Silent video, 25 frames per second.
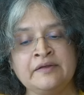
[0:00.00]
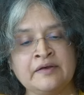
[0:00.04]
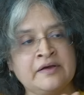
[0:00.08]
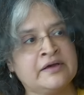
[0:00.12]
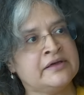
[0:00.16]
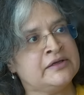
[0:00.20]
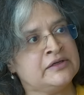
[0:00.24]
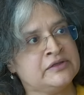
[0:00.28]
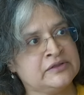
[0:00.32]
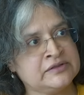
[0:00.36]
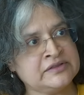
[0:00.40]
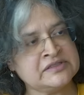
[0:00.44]

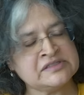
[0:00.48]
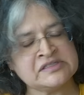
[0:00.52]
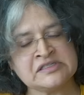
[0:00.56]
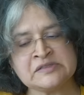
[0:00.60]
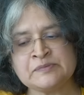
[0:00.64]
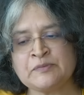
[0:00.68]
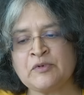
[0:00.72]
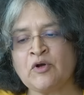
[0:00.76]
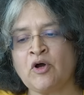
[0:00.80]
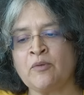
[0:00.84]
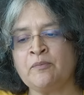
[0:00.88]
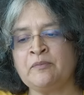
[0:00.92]
here, this
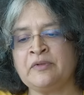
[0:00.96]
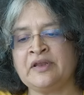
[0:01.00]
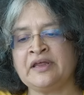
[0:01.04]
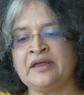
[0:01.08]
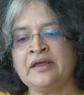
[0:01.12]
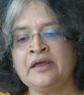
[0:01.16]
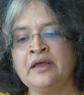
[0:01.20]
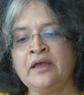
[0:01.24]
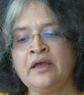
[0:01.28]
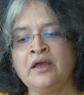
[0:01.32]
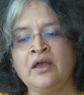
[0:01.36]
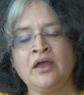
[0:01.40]
is pure
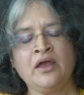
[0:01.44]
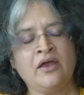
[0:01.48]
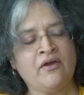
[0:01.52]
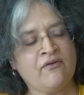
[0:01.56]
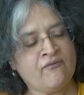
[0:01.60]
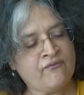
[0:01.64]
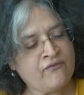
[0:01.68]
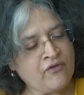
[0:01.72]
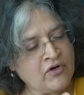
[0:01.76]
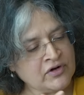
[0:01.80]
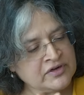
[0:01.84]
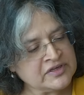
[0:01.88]
play.
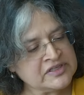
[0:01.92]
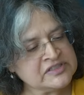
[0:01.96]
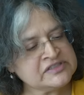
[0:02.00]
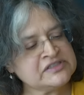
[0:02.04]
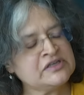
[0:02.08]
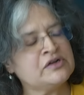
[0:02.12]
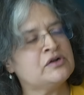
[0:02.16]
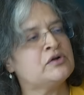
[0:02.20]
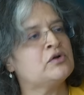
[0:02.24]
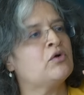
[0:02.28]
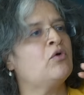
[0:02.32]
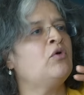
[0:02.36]
What is
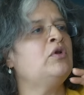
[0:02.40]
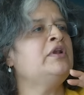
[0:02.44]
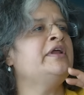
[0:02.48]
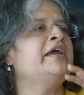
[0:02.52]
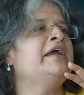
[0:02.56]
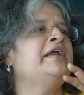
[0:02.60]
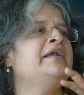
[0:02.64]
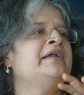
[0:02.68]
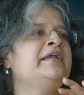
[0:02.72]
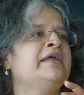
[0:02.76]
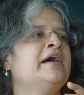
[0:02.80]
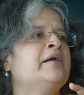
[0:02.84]
the role
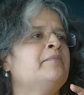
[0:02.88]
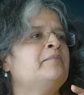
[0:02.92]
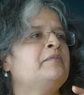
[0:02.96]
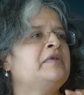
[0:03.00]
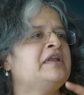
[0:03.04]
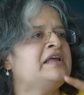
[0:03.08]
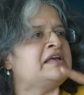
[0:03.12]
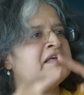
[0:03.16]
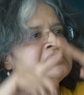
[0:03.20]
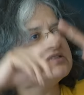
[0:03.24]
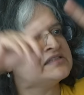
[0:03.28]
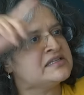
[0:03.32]
India
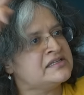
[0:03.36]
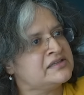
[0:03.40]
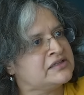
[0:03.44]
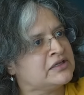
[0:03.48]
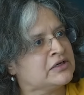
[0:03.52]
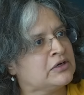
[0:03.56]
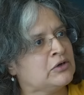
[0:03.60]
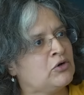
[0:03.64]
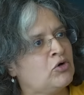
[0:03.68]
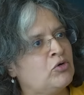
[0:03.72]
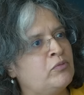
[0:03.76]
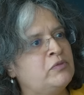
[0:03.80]
plays in
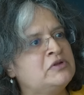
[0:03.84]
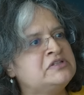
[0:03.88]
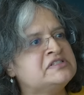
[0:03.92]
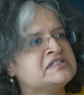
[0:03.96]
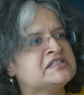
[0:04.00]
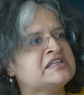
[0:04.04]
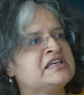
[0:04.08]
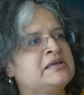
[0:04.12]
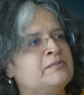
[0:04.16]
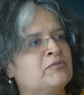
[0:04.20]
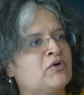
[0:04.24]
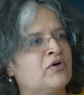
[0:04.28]
the global
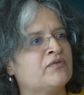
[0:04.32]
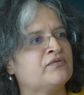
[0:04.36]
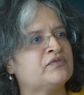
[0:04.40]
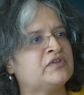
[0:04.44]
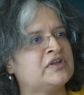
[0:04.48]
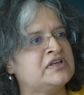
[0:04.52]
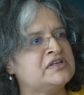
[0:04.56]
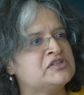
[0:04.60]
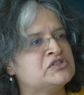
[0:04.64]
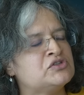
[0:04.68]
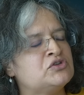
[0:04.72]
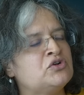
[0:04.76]
scheme of
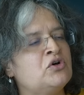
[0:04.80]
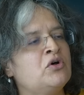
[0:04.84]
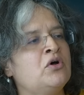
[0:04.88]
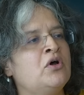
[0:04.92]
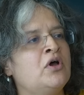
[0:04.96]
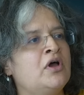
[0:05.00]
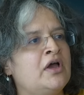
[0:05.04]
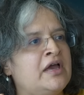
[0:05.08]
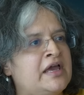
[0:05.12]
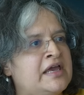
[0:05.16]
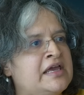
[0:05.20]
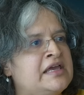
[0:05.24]
things? You know,
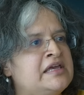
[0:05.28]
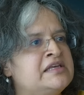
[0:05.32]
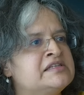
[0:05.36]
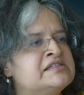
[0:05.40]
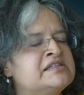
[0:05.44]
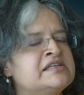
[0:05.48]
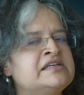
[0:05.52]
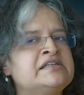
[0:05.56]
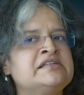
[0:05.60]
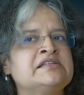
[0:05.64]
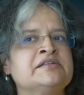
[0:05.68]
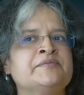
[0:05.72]

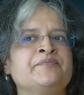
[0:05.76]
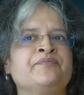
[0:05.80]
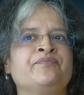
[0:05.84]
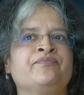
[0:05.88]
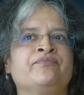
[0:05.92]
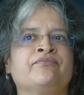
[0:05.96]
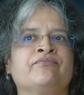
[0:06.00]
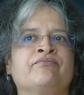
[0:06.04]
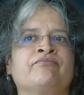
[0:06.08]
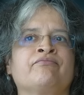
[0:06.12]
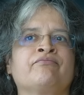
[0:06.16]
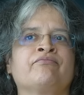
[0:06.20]
is it
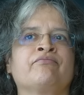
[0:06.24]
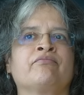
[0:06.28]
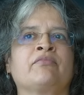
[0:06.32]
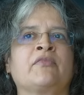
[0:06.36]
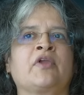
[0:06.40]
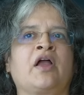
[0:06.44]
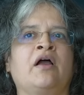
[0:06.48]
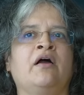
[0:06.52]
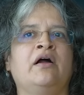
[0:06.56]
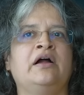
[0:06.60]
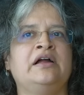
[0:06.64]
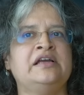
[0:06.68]

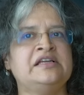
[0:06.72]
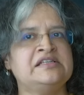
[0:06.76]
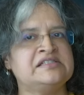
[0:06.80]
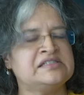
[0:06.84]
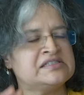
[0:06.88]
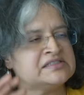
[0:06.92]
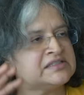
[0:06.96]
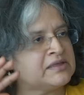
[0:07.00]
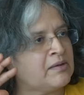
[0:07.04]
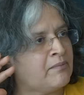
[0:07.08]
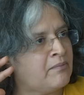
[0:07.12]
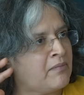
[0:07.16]
is
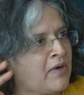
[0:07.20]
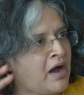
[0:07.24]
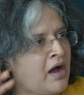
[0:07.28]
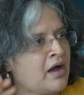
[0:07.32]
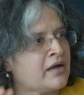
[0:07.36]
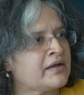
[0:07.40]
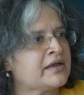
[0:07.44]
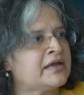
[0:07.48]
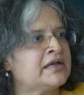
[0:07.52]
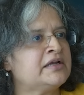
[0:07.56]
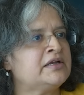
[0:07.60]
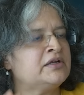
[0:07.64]
it a
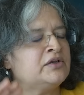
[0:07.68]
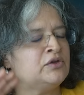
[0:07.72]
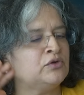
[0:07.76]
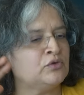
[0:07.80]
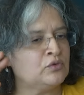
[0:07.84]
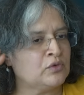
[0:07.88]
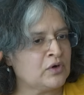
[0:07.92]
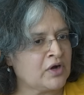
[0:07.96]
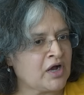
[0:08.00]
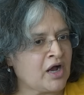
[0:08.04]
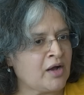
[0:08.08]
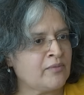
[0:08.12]
market
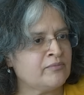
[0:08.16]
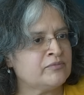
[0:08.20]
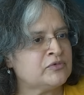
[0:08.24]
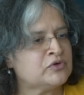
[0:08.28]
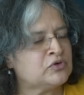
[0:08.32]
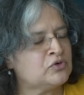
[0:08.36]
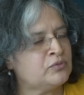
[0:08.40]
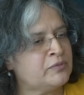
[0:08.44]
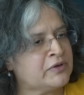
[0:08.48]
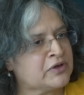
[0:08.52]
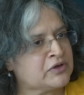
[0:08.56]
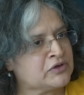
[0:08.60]
you come
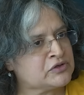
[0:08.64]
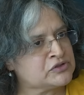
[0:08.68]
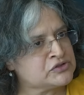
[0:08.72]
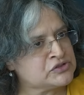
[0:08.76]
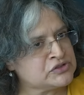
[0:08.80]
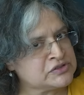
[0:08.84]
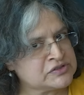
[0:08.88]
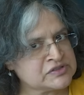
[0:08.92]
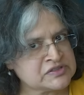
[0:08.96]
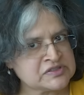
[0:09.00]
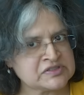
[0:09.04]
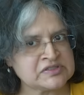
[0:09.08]
to
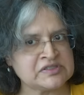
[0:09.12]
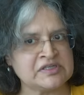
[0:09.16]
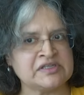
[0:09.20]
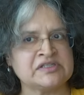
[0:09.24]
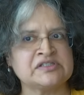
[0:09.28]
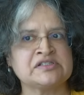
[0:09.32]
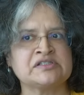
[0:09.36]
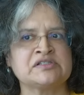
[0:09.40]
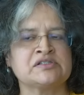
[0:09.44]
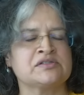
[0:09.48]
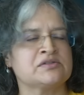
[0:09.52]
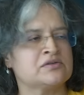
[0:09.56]
because it's,
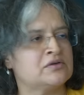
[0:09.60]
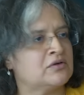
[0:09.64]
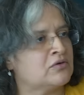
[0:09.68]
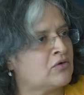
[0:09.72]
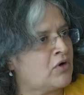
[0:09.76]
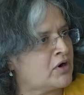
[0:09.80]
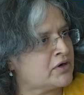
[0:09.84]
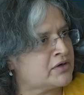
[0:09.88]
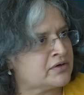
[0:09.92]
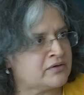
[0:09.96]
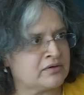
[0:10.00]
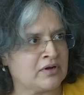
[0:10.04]
it's
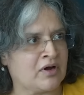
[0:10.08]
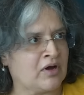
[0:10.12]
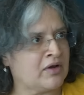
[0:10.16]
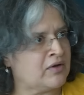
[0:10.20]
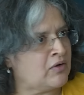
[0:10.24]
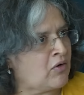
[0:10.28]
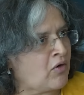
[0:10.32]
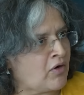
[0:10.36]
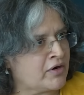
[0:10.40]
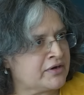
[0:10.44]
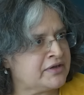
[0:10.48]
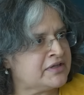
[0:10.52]
got
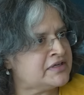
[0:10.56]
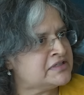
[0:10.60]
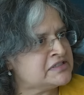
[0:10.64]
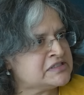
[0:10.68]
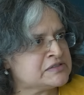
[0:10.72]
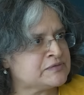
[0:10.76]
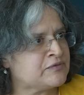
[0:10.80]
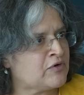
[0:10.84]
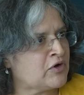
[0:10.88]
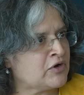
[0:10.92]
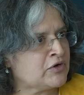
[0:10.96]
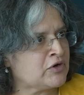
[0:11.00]
an
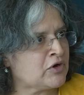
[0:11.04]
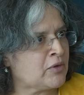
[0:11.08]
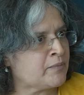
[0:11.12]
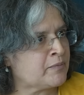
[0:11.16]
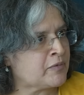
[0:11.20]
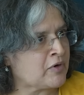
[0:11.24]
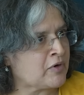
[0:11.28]
audience for your